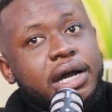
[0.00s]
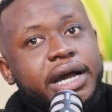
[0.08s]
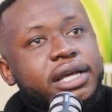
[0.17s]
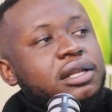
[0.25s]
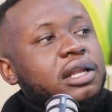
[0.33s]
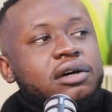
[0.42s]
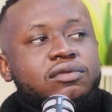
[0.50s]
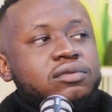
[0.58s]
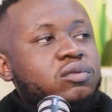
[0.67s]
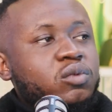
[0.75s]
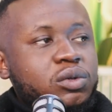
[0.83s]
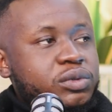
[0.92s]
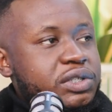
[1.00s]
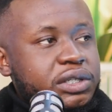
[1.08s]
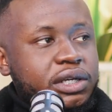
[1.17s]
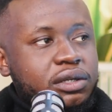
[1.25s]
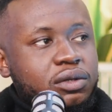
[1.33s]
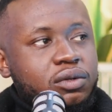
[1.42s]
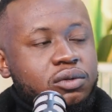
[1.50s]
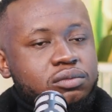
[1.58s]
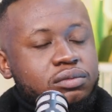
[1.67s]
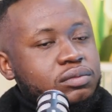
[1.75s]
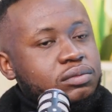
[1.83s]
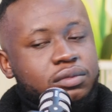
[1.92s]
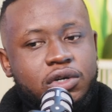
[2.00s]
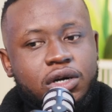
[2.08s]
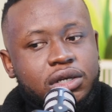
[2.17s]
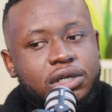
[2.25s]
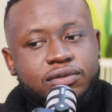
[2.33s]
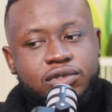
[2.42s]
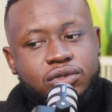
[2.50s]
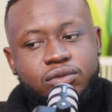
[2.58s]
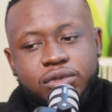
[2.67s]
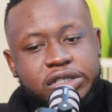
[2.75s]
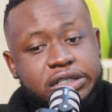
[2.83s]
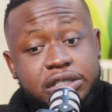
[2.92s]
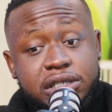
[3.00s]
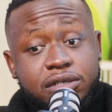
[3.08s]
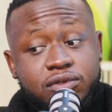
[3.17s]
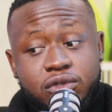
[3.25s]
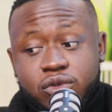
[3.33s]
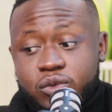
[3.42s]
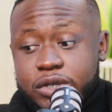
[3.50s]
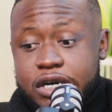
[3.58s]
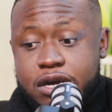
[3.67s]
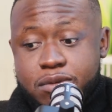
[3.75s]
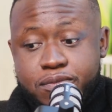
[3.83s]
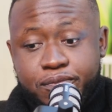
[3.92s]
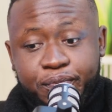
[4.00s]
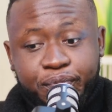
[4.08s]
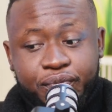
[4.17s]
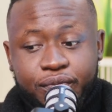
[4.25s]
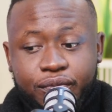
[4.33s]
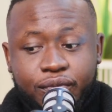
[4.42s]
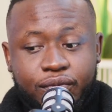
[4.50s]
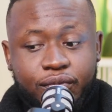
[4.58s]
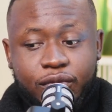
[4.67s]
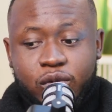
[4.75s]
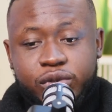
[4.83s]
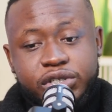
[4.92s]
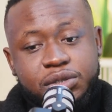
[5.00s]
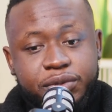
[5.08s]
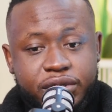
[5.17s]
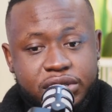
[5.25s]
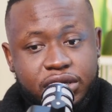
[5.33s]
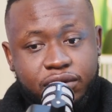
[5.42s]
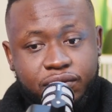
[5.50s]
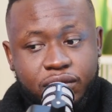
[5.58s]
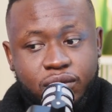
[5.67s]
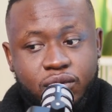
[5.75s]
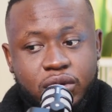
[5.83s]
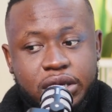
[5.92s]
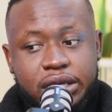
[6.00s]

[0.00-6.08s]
I love what we're saying. You know, God loves you. Jesus loves you. The Holy Spirit's there for you.